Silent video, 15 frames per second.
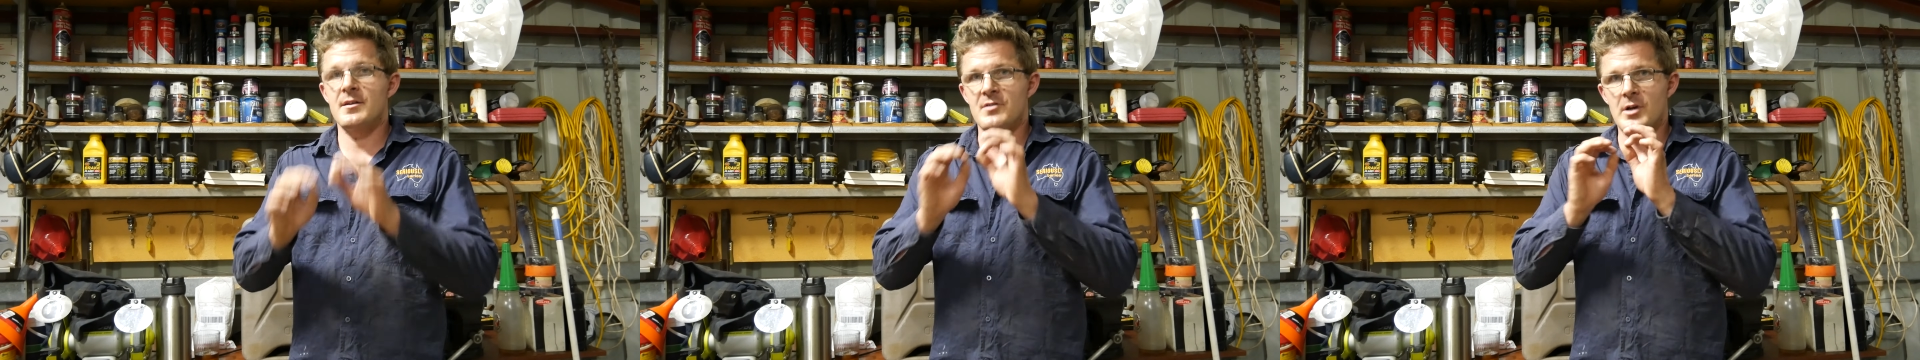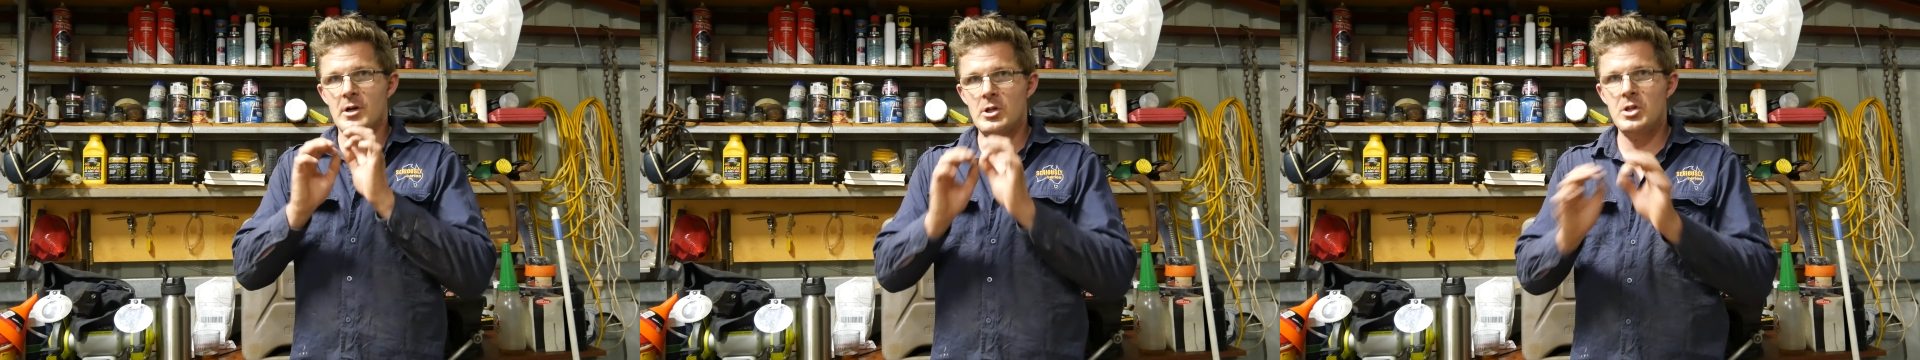
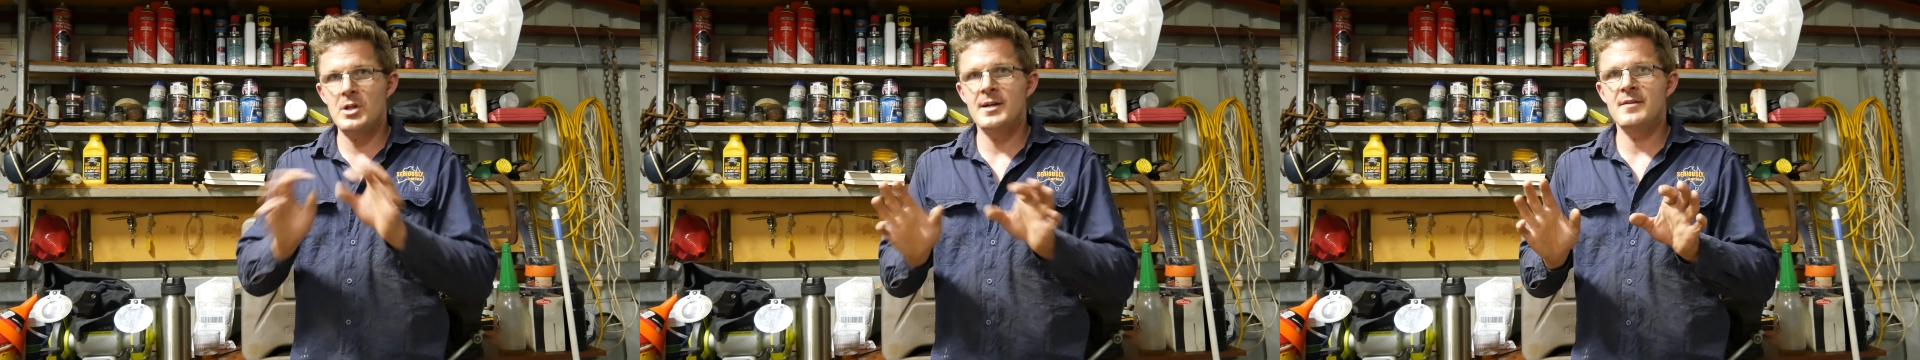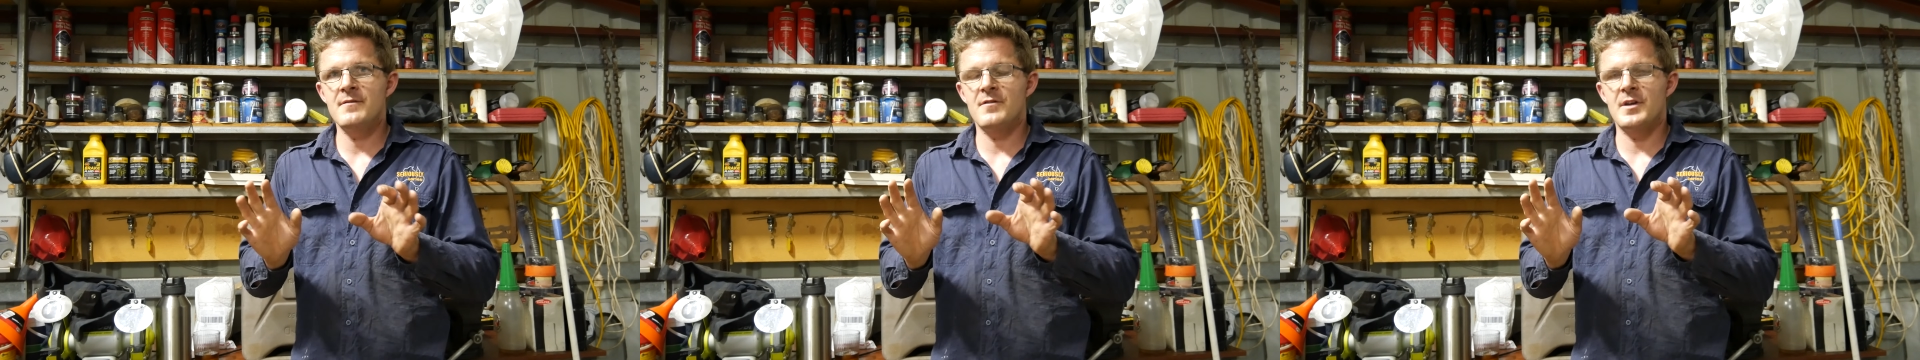it's a
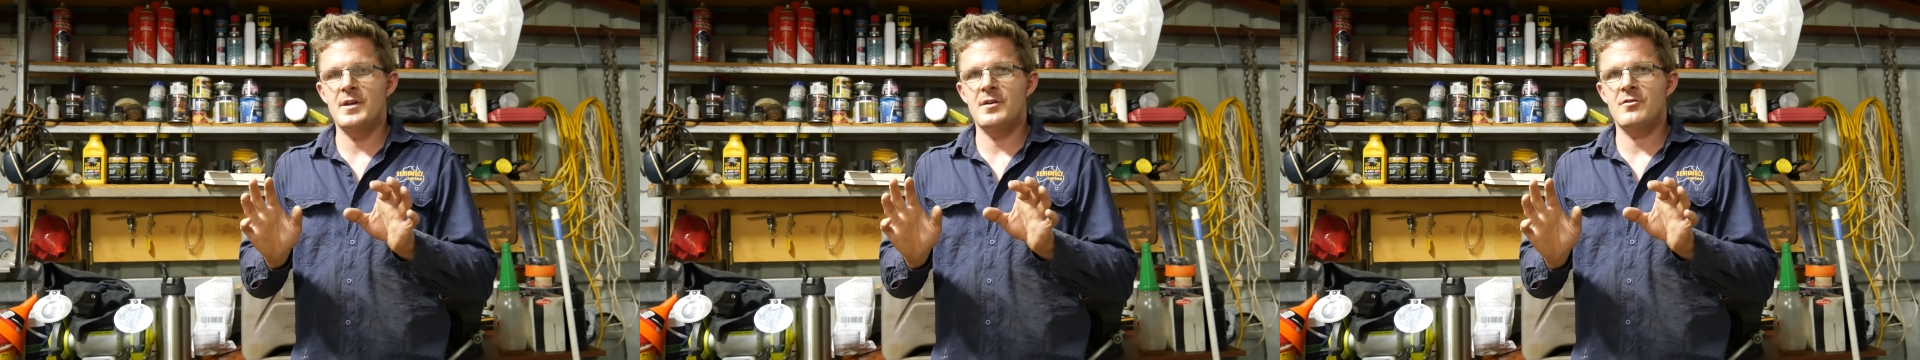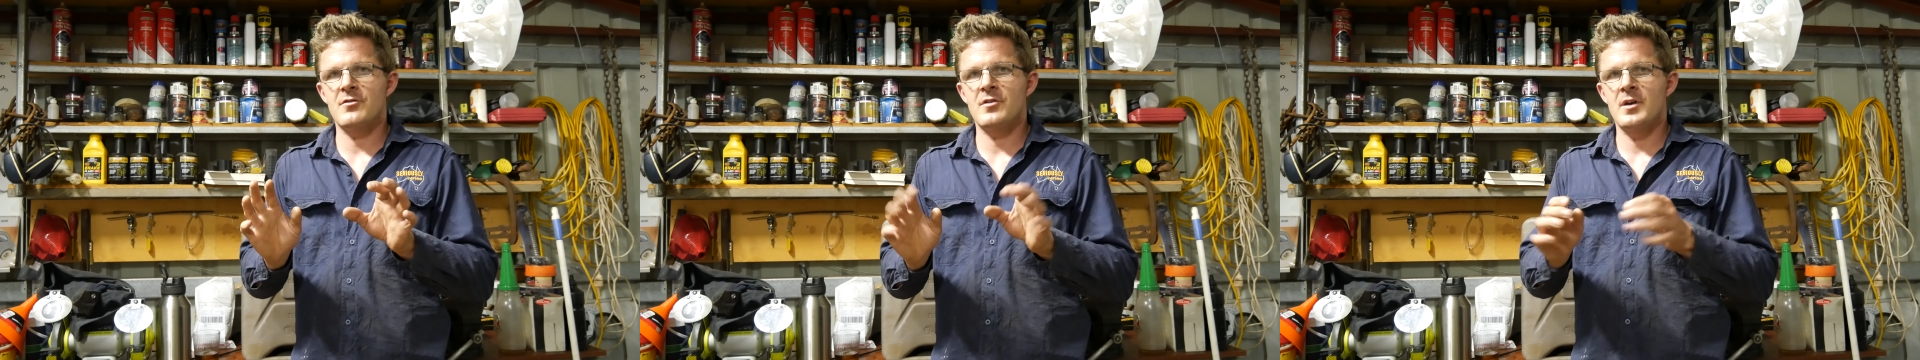clean
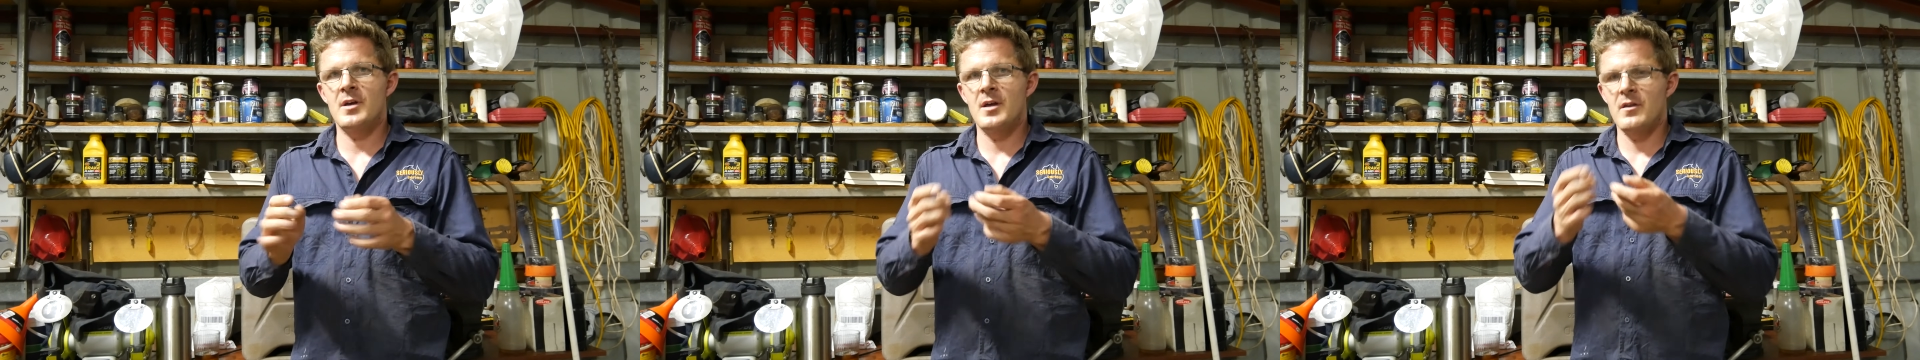finish.